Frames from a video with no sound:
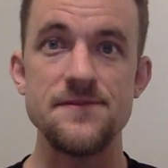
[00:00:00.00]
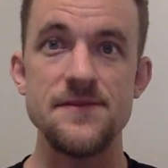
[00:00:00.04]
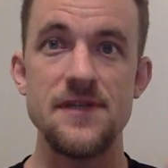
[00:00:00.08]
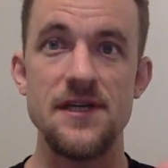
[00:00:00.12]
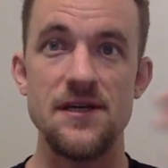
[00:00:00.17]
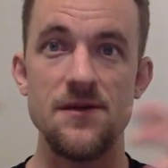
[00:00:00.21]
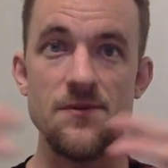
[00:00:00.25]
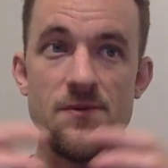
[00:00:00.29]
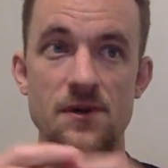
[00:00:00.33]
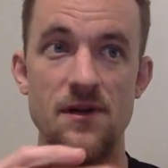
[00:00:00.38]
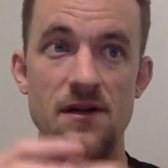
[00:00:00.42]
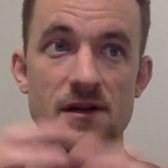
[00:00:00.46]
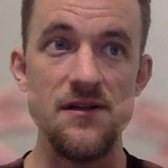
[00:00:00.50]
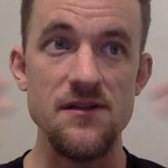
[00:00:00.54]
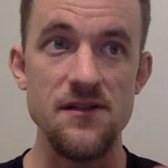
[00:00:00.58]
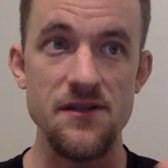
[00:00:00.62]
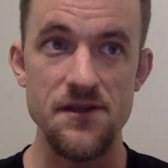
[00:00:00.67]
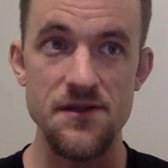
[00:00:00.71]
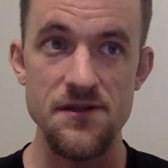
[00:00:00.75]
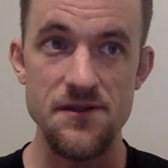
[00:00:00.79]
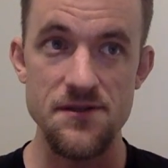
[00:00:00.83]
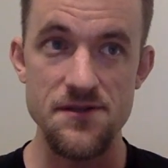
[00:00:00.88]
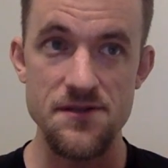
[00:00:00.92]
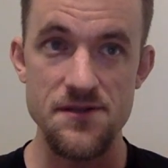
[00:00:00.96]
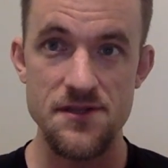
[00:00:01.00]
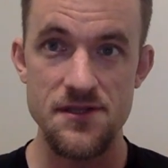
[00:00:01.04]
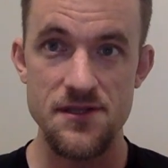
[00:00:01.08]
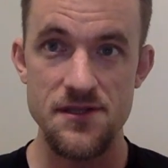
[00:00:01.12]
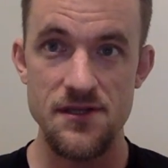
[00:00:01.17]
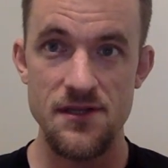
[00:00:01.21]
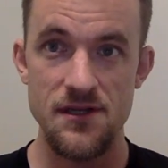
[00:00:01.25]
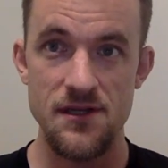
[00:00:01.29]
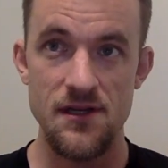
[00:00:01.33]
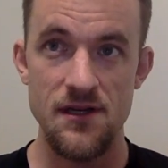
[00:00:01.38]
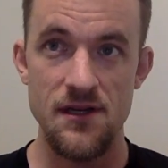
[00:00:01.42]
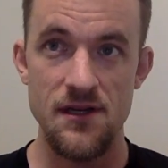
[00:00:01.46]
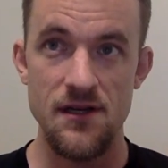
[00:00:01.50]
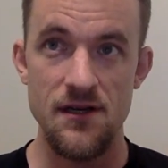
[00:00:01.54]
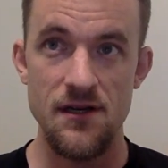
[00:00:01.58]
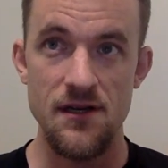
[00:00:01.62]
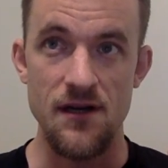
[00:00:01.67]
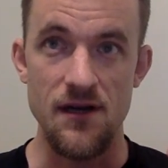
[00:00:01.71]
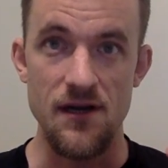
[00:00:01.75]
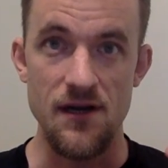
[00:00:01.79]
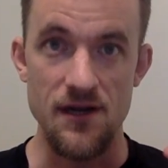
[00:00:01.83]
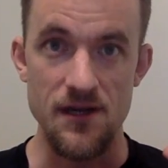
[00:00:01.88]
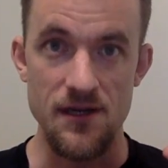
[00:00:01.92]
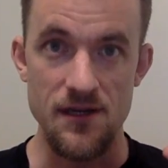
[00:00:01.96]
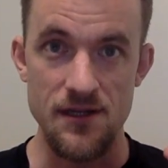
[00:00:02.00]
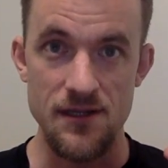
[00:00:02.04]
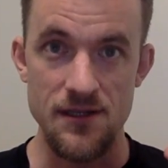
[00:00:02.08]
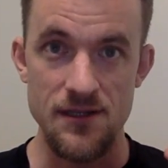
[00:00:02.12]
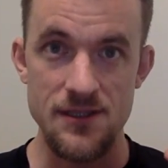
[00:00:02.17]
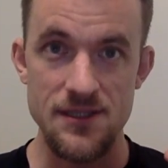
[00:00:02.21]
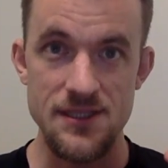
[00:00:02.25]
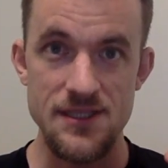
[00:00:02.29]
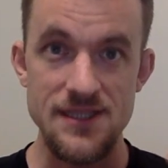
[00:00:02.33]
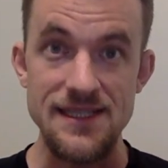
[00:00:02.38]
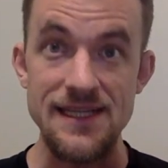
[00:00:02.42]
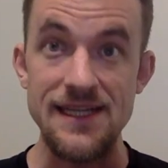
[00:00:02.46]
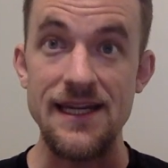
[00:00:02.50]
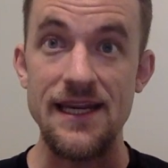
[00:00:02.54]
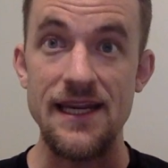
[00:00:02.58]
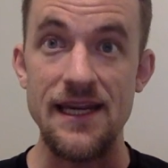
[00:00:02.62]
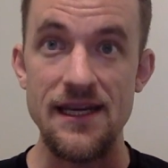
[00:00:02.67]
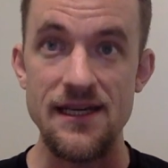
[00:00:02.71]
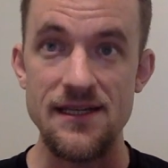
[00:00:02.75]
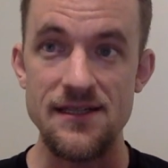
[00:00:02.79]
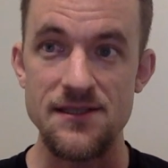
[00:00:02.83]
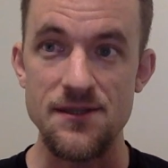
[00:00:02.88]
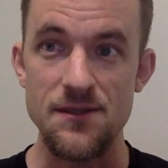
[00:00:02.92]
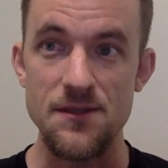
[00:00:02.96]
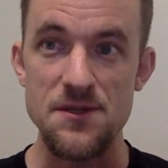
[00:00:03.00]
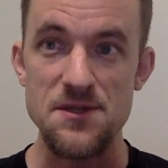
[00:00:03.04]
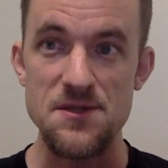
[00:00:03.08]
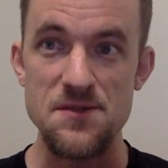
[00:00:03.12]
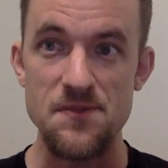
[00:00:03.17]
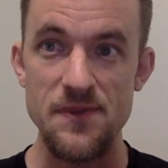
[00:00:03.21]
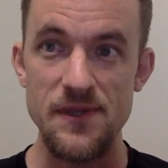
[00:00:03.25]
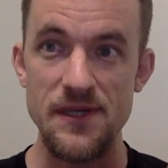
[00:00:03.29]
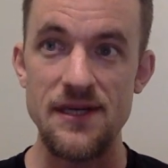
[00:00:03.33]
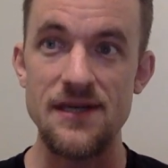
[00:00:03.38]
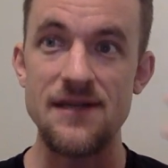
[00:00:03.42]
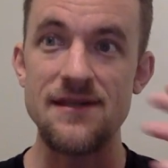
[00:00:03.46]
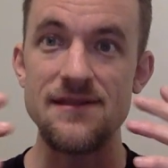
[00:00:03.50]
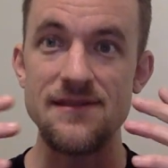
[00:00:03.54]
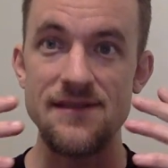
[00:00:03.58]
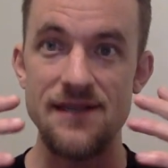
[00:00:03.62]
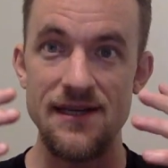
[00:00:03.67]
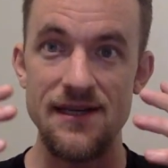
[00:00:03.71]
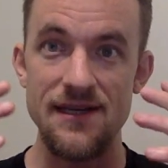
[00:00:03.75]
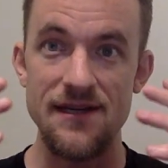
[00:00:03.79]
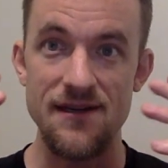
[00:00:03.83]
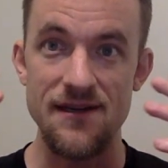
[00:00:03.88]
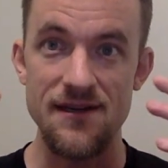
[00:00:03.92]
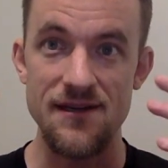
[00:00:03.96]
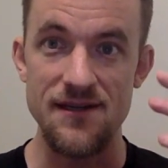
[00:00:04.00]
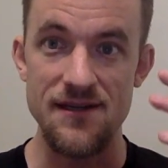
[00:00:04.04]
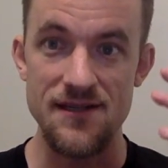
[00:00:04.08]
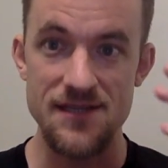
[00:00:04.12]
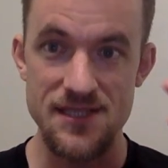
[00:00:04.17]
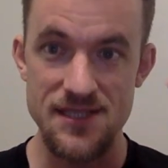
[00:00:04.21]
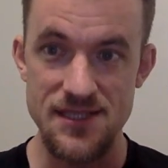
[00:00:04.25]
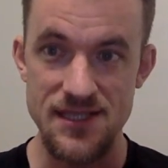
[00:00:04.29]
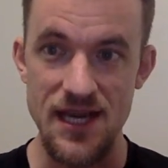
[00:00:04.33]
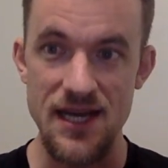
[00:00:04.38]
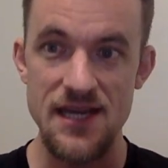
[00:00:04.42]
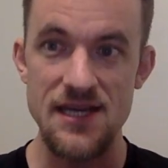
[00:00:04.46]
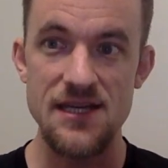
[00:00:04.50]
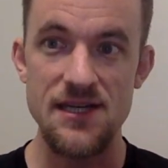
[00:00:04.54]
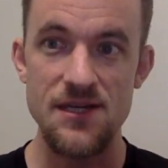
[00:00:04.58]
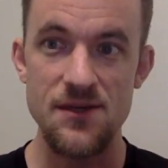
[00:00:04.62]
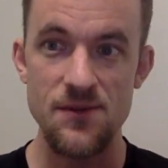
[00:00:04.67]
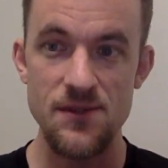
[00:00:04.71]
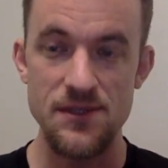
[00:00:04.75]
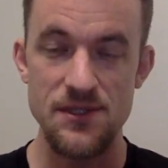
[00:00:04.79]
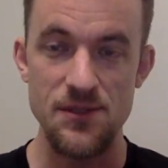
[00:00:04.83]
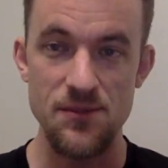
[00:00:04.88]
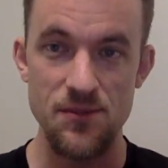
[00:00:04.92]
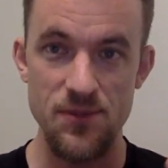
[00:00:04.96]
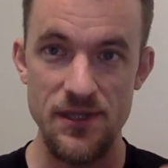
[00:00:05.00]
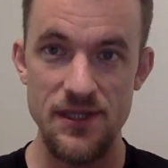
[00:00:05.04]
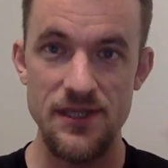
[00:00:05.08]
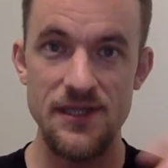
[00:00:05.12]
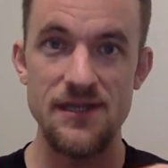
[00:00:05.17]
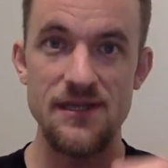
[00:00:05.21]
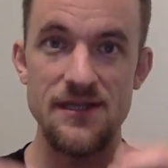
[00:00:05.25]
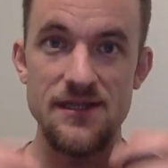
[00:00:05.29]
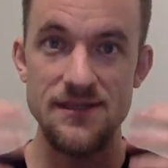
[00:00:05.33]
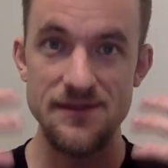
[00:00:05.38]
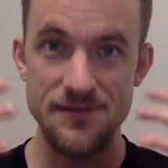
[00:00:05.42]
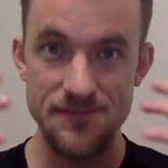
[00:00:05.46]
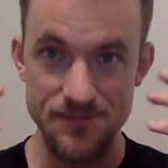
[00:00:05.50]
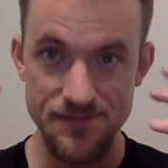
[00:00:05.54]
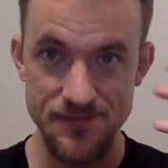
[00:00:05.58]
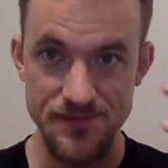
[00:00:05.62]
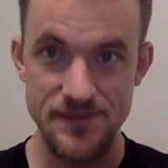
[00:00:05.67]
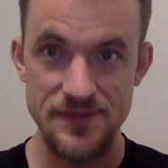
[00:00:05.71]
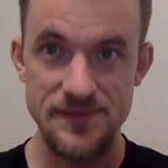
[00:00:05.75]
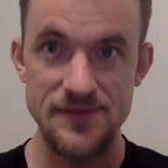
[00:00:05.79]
And when all of those are sticky, so to speak, they are staying with the player.